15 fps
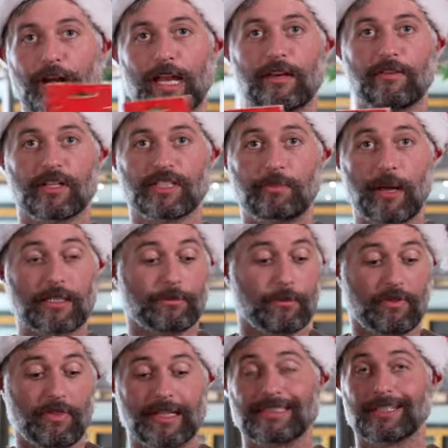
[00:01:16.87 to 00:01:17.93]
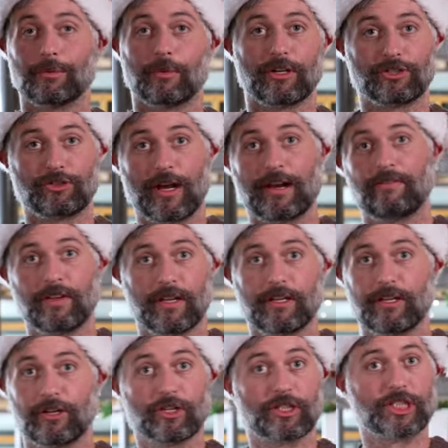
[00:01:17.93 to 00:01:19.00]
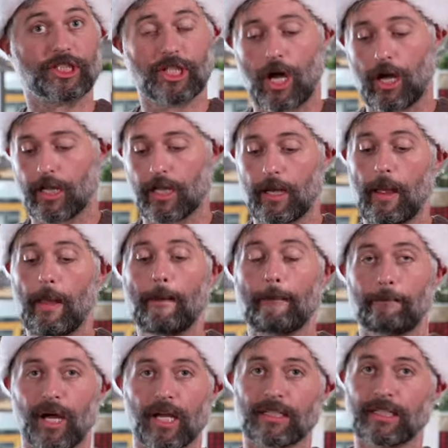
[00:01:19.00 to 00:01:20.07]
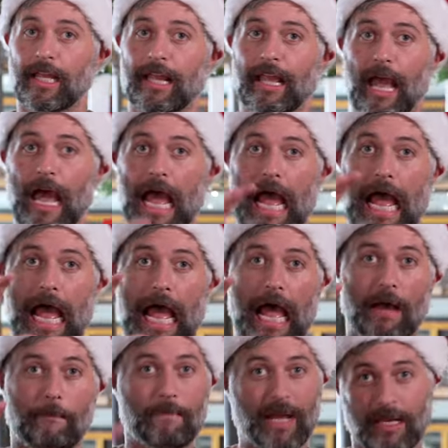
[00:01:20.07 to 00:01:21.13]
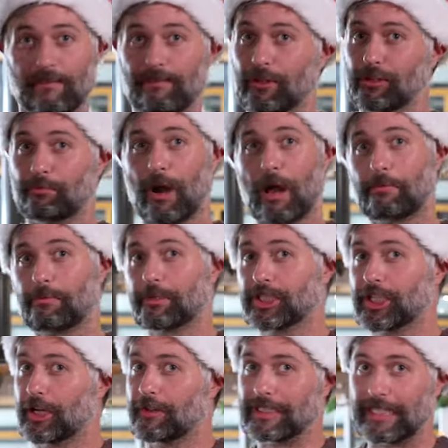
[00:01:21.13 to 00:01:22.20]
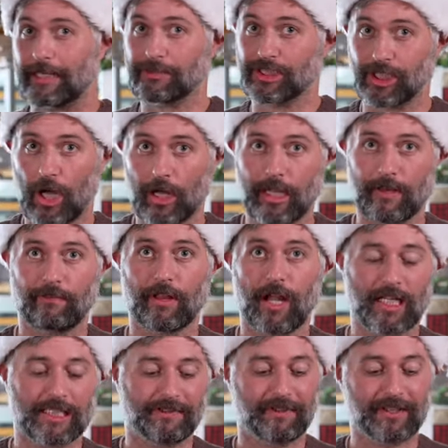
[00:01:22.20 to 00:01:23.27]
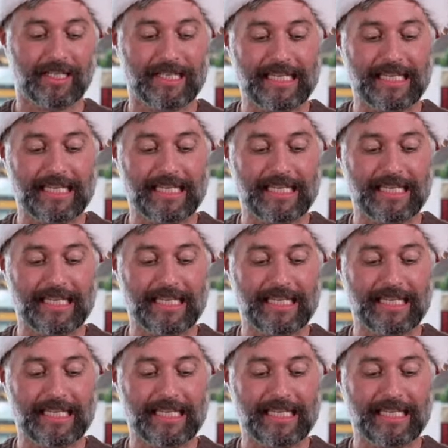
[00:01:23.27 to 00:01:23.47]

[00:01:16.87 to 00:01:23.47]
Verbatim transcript: end of the spectrum of things that you wanna to try to fit into your stocking, but Many of you probably share the same stocking philosophy. You